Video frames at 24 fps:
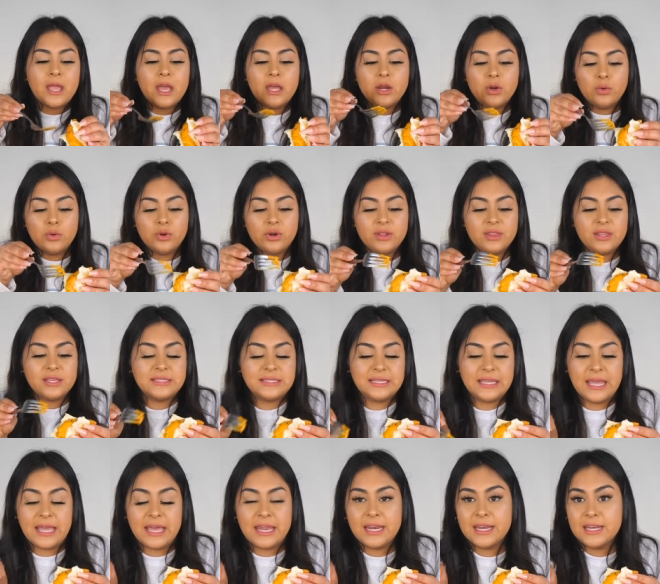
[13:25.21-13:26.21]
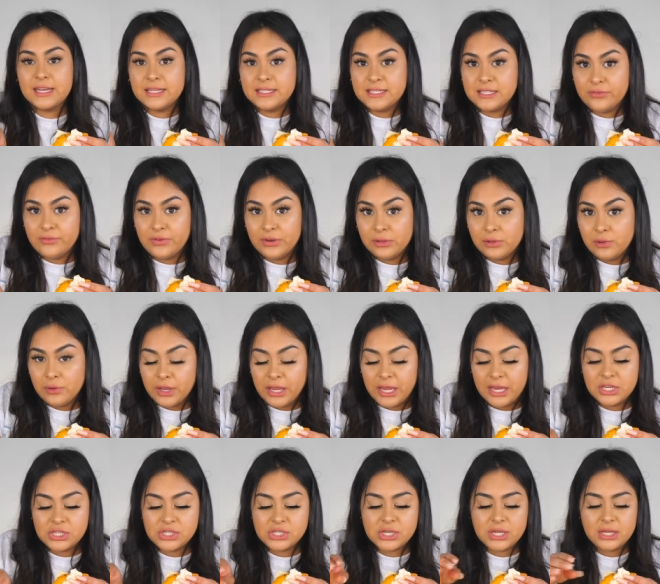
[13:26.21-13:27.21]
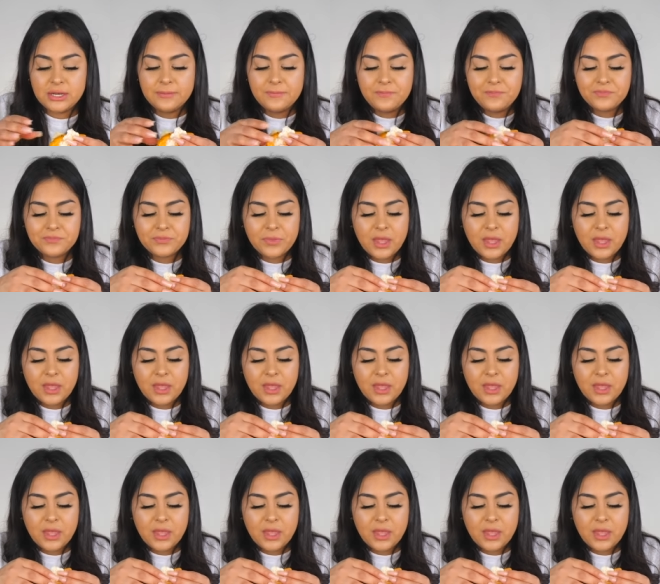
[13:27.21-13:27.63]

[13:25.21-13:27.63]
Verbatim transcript: and order this again in a different location